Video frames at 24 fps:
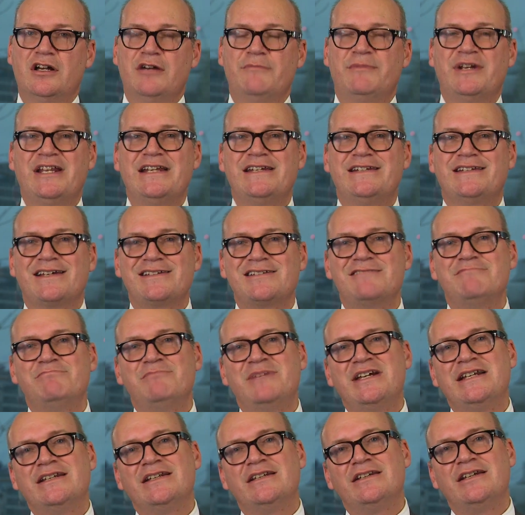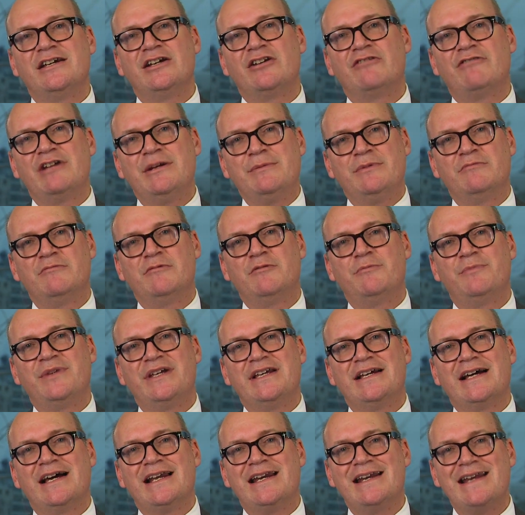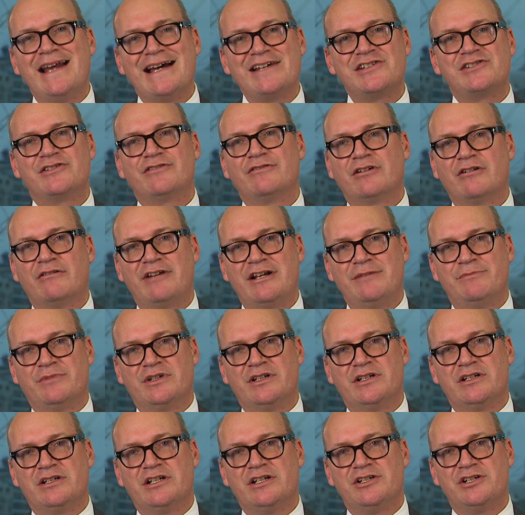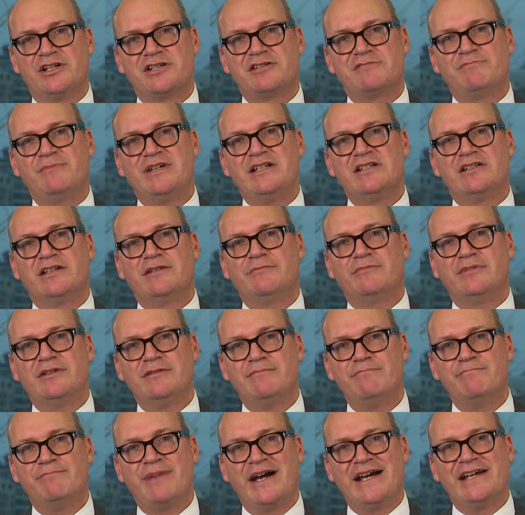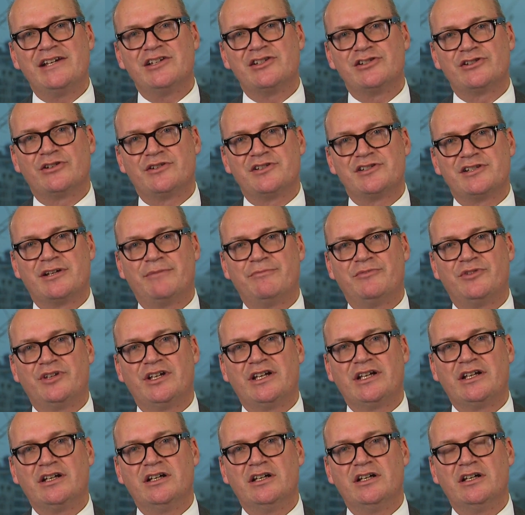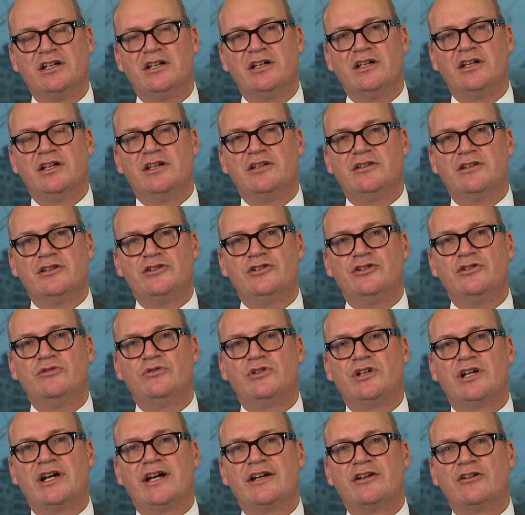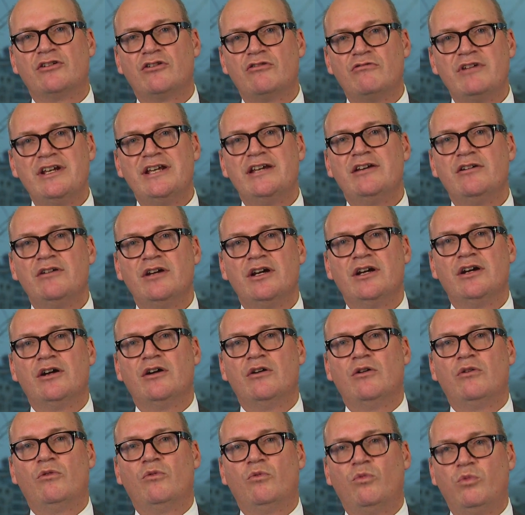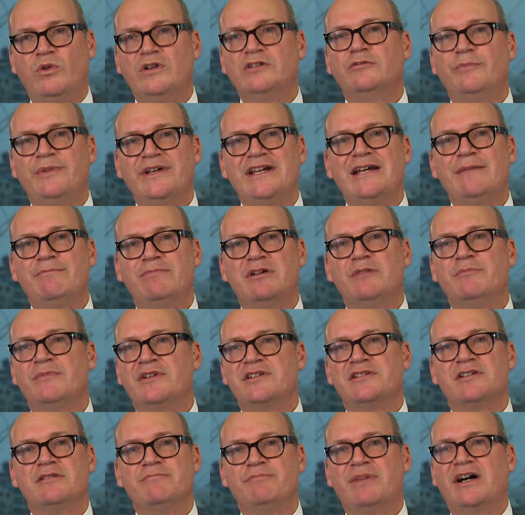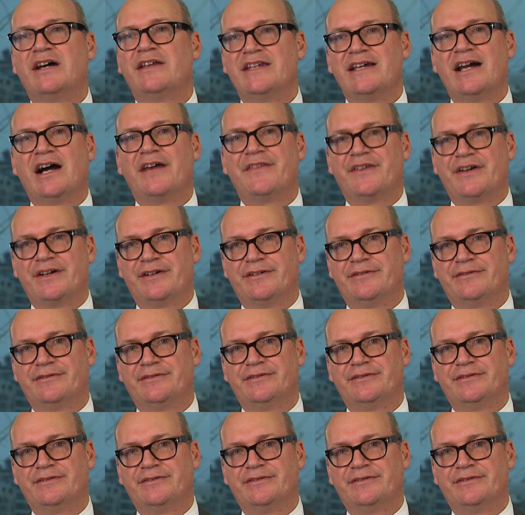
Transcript: But it doesn't mean that the agreement will be a lesser agreement. It just means it will be based on something that you can agree will be implemented by the other.